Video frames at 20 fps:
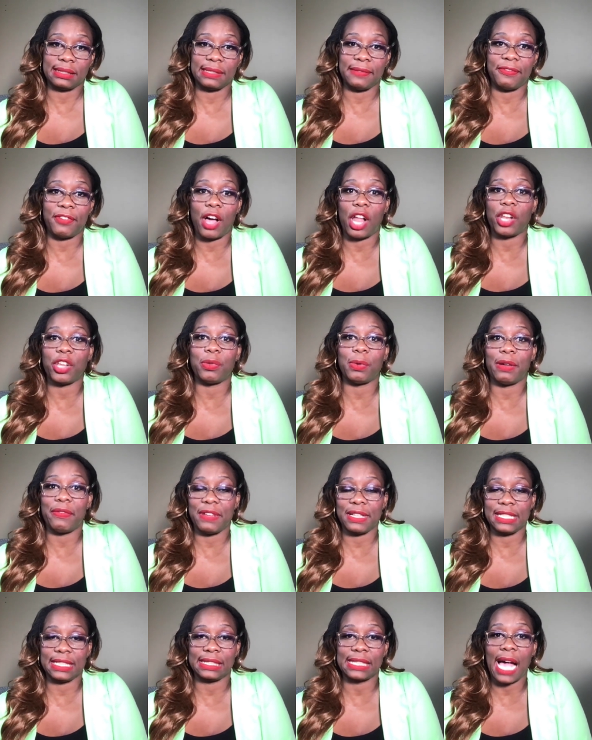The volume of
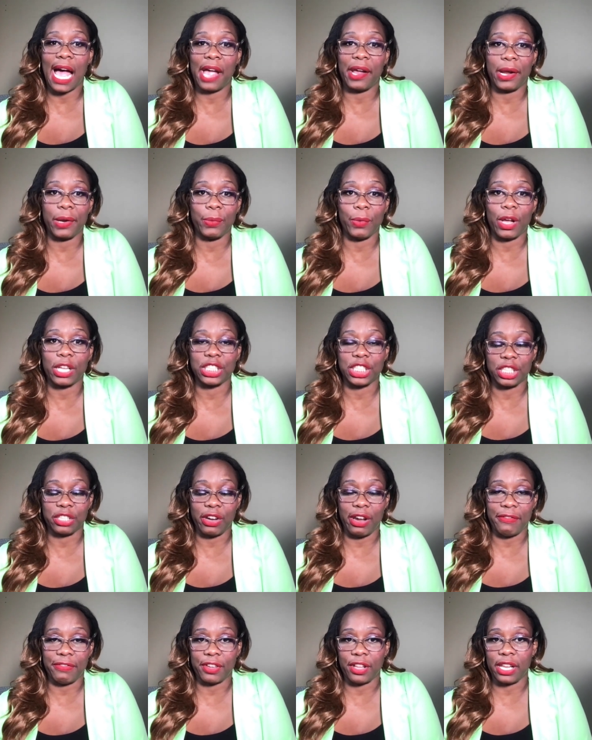it is higher in one
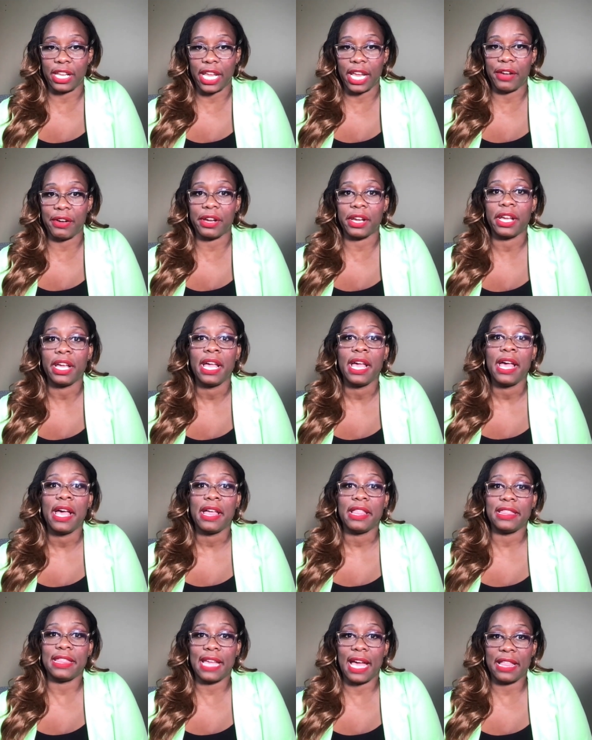geographical area
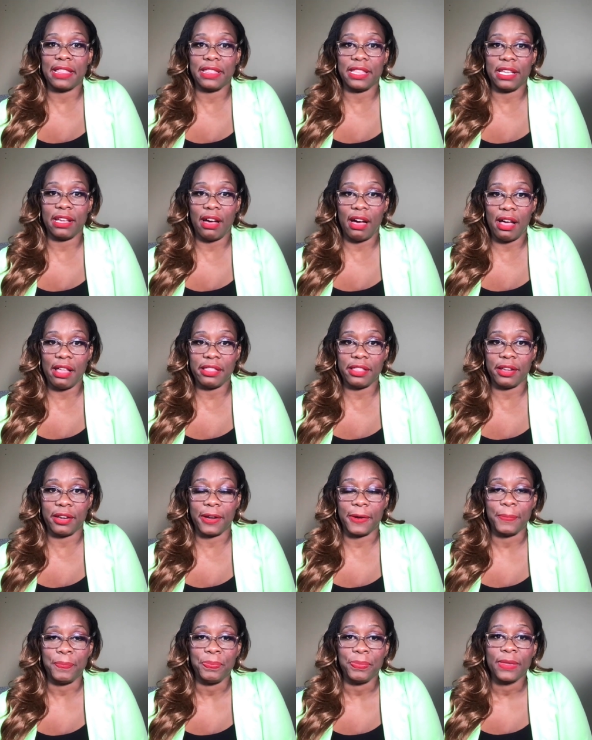than the
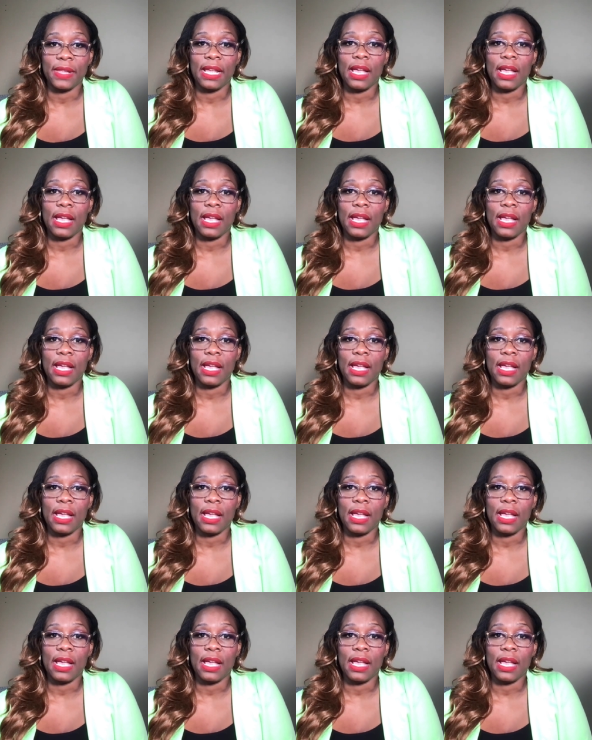other.